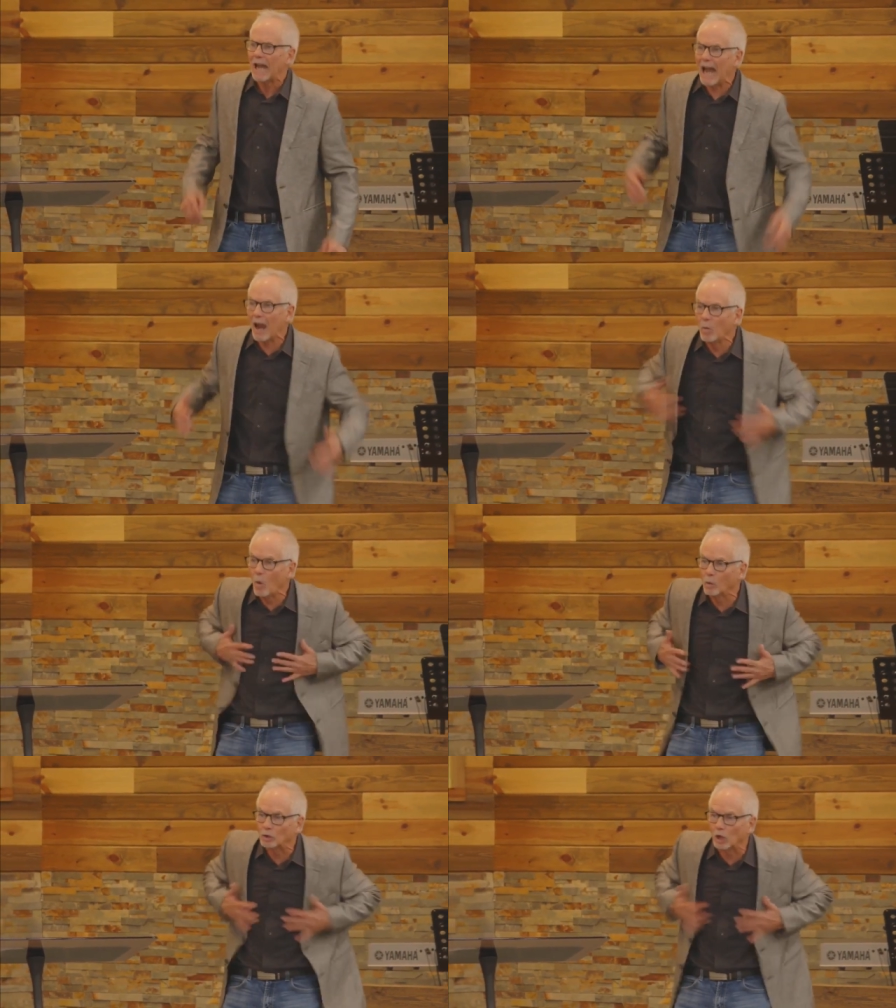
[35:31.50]
I
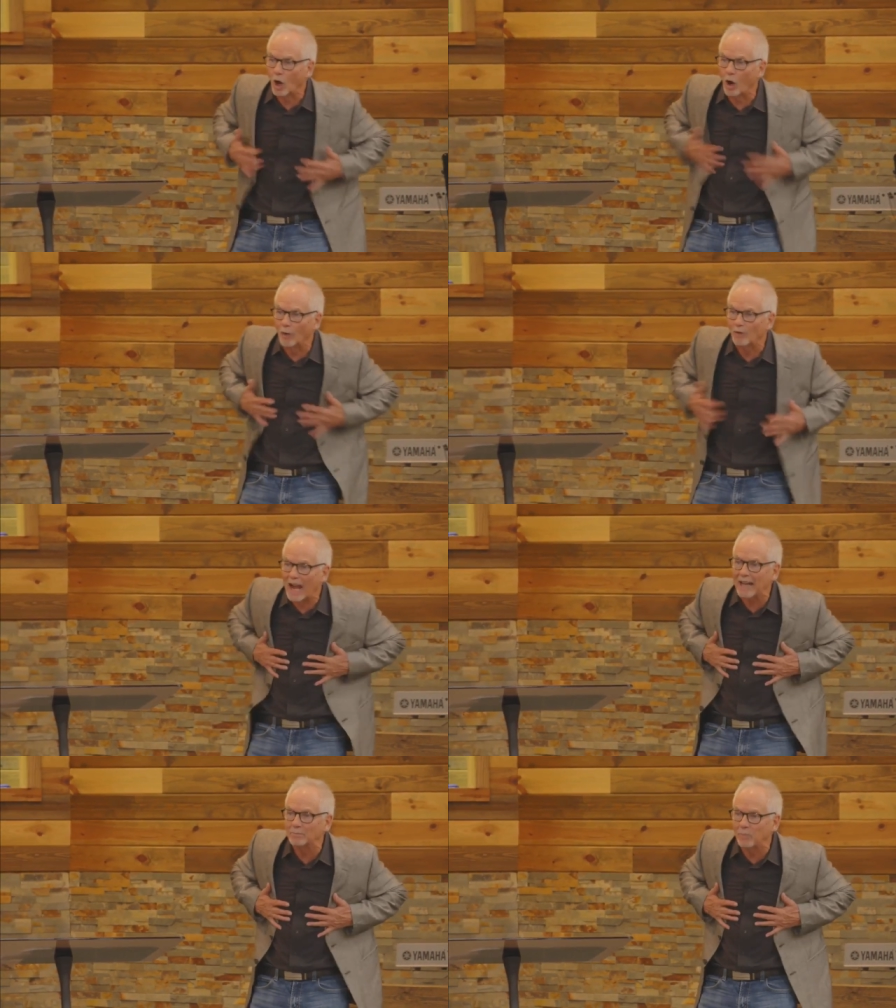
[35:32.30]
want the
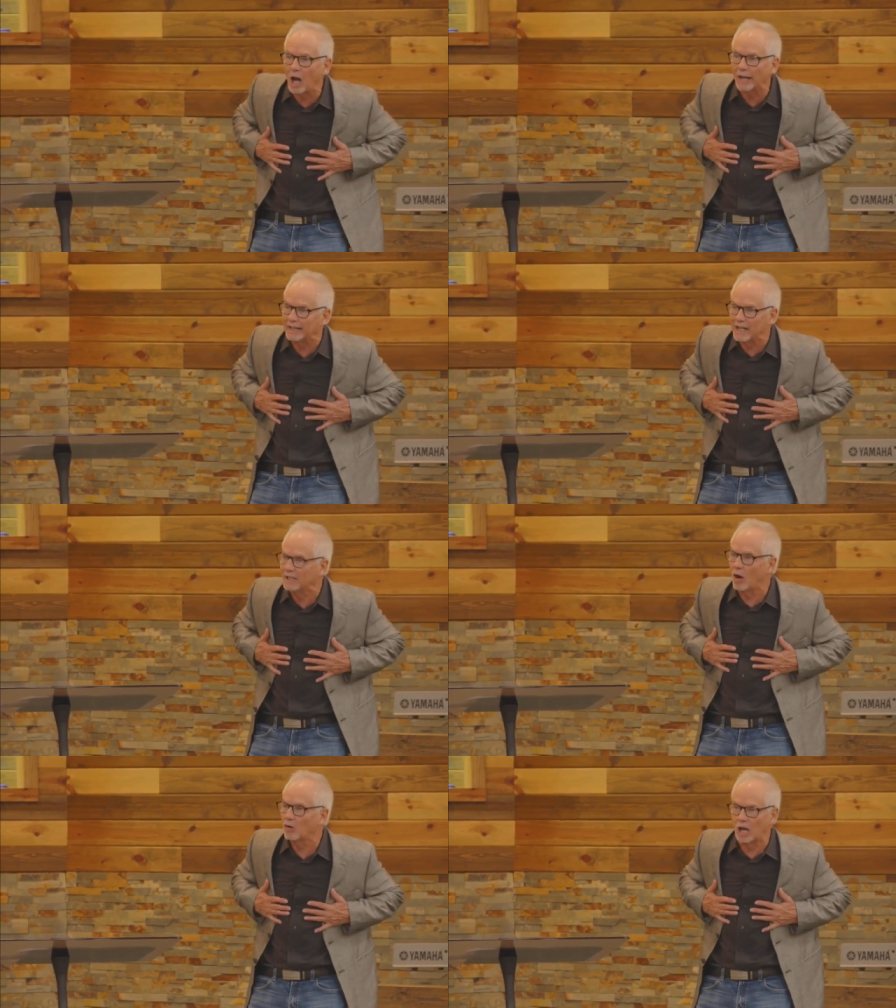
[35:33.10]
glorified body, and it
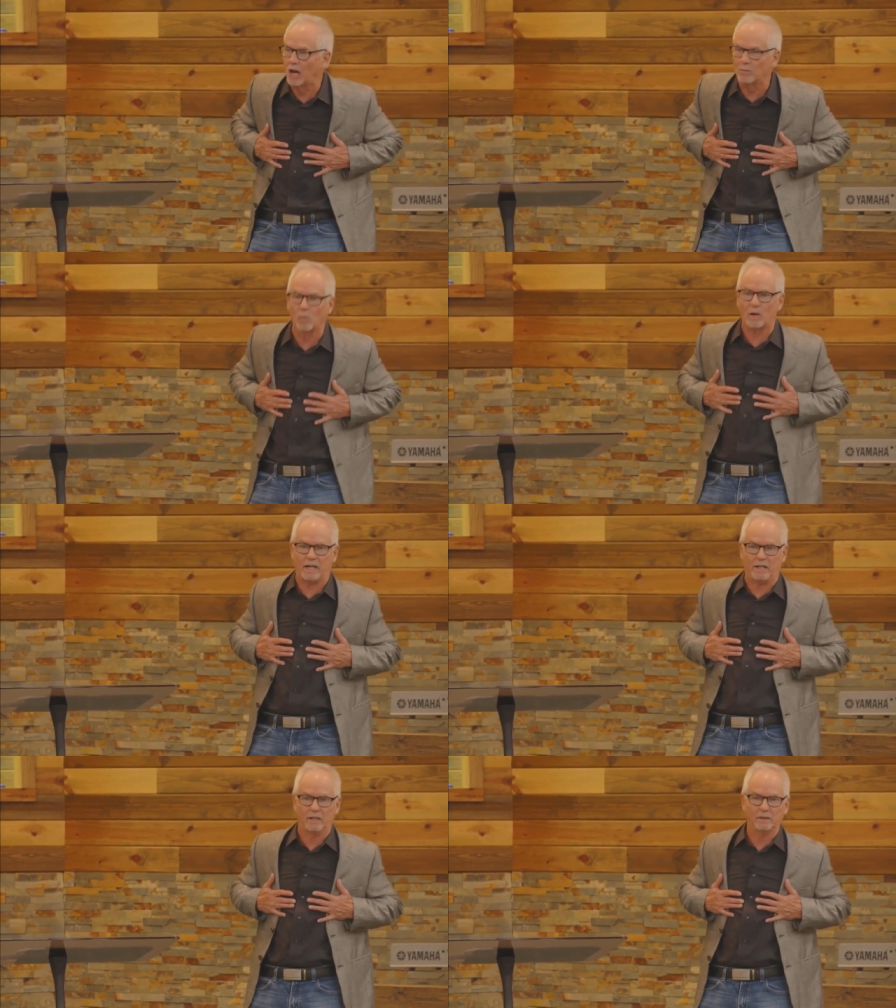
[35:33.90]
don't come with wings.